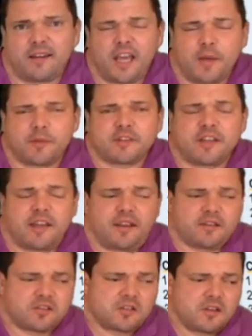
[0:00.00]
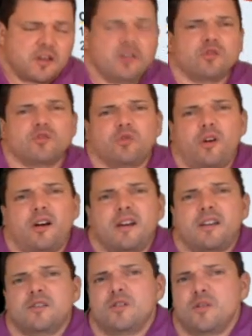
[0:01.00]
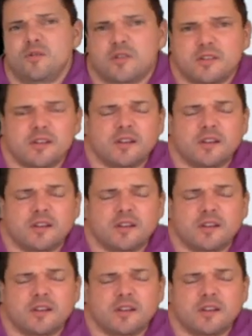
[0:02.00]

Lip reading: hepatitis, drug-induced